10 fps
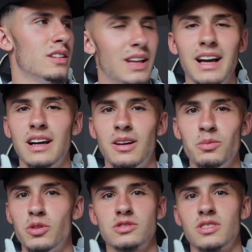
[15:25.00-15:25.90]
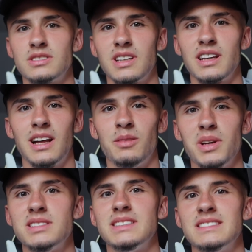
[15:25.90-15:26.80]
I'm not trying to say that.
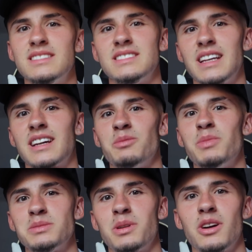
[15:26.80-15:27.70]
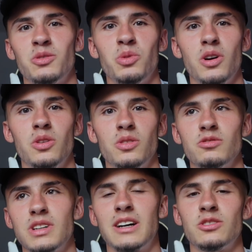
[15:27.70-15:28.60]
Messi's the second best player in the world.
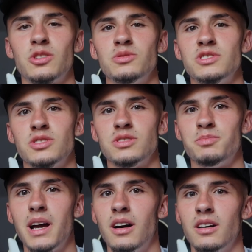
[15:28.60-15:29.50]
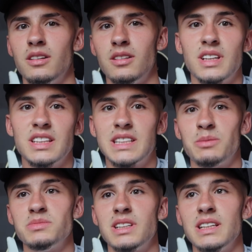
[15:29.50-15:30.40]
Ronaldo is just better. He's done the
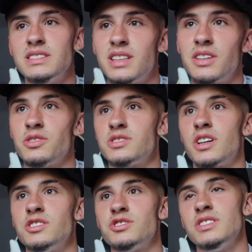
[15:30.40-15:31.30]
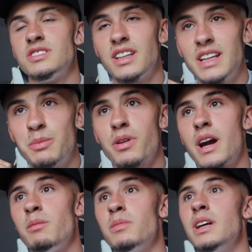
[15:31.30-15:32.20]
Champions League, he's done it for his country, he's done it in the
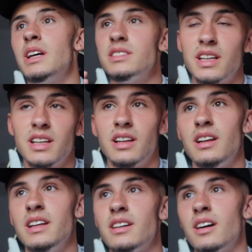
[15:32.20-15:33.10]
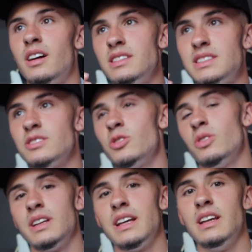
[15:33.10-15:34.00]
Prem, done it in the Liga, and he's now
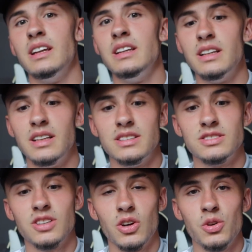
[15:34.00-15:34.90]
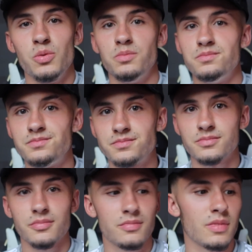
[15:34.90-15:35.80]
doing Italy. So,
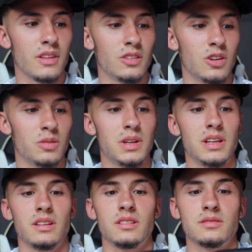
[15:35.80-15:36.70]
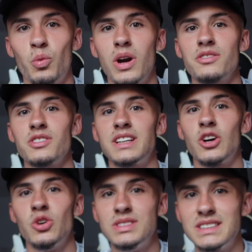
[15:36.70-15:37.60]
you know what I mean? Wherever he
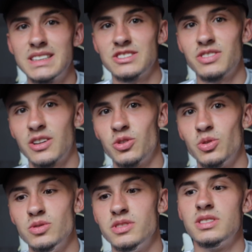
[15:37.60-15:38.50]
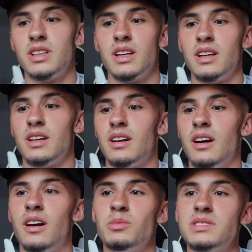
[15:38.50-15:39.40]
goes, he sets records,
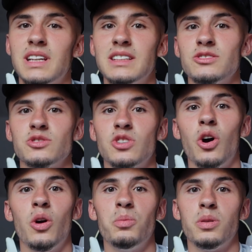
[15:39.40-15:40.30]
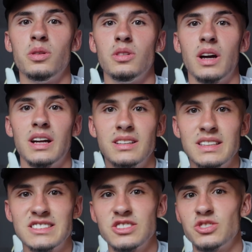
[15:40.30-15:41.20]
he stays on top, and
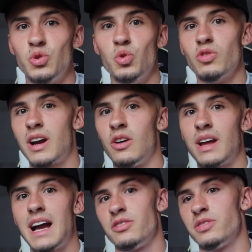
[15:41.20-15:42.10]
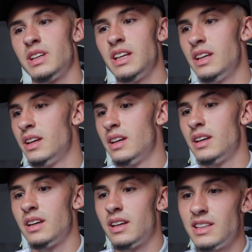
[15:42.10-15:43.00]
he's just an all-round athlete.
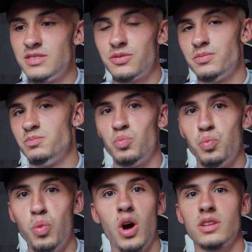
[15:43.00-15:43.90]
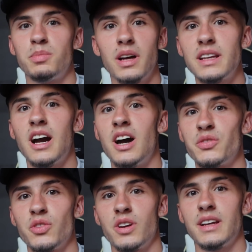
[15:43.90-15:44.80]
He's worked bloody hard
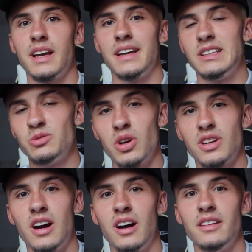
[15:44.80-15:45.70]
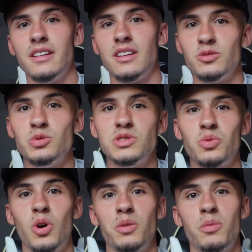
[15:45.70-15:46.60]
for it, yeah? He's worked hard, which is
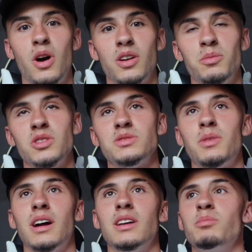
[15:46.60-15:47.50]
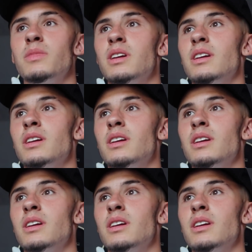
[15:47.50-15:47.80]
what I admire the most about him.